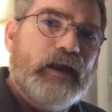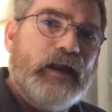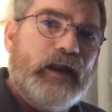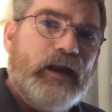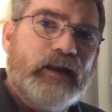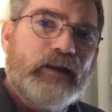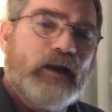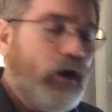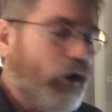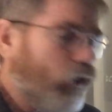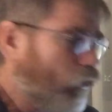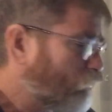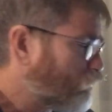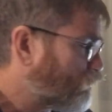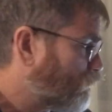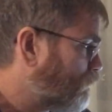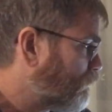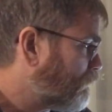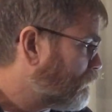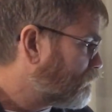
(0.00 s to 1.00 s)
And I
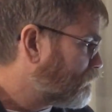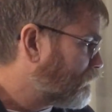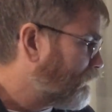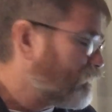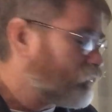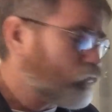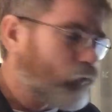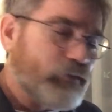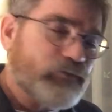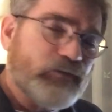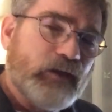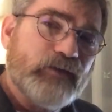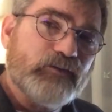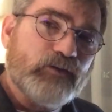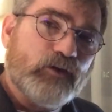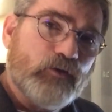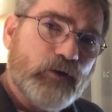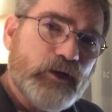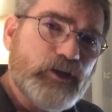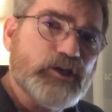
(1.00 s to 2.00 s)
also look at things when I say
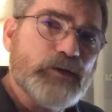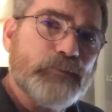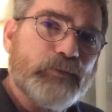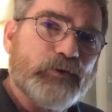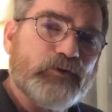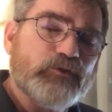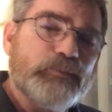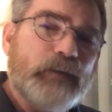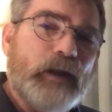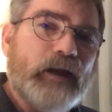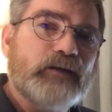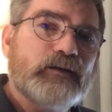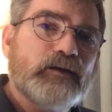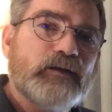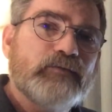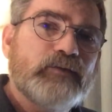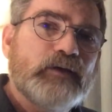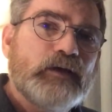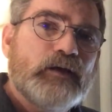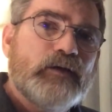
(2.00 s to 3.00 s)
as a Christian
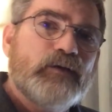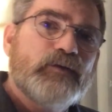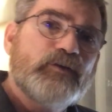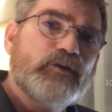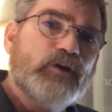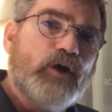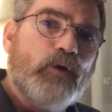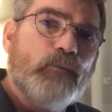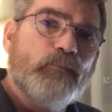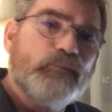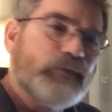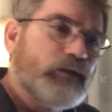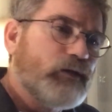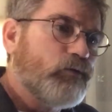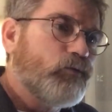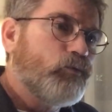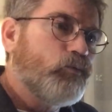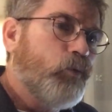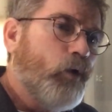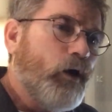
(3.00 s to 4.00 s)
perspective, you know,
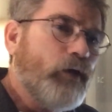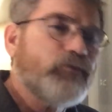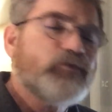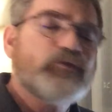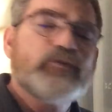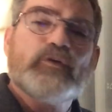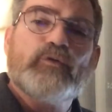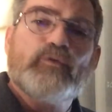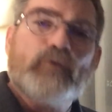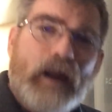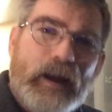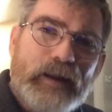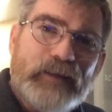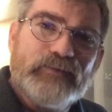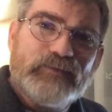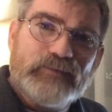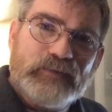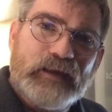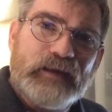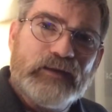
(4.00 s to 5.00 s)
what's the
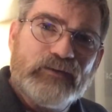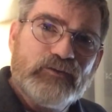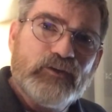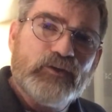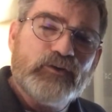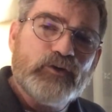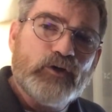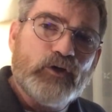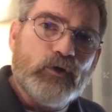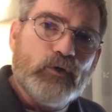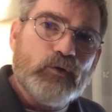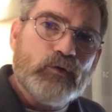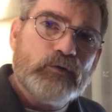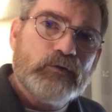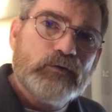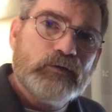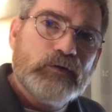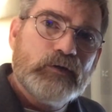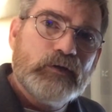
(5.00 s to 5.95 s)
right thing to do?